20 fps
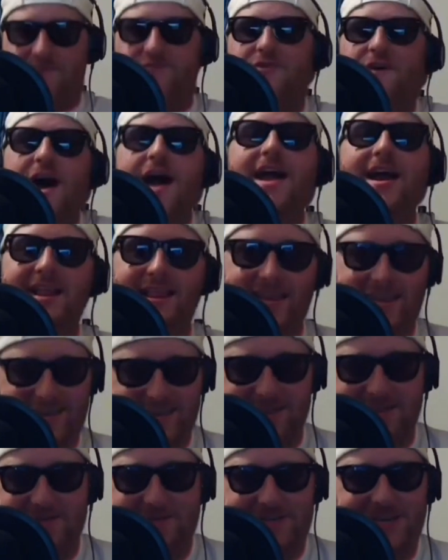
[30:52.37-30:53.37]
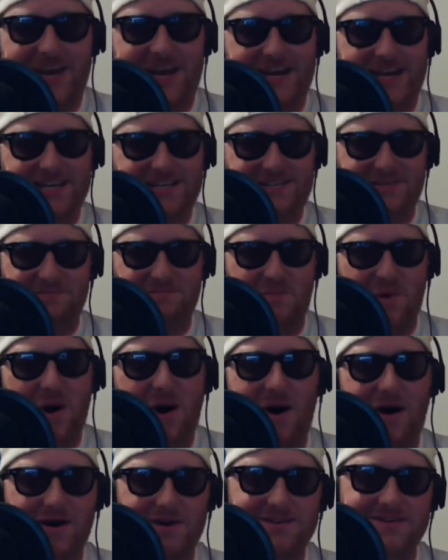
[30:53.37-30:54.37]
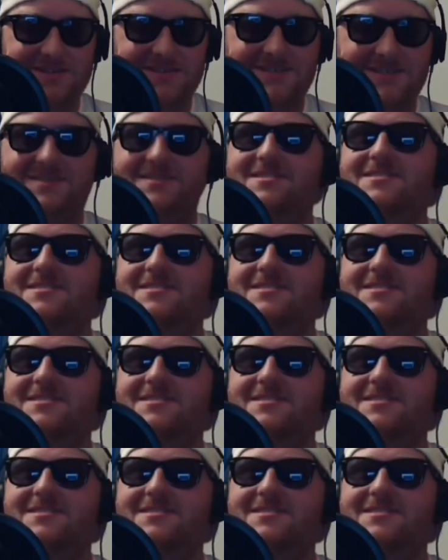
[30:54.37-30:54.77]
Finally, the lieutenant gets some balls.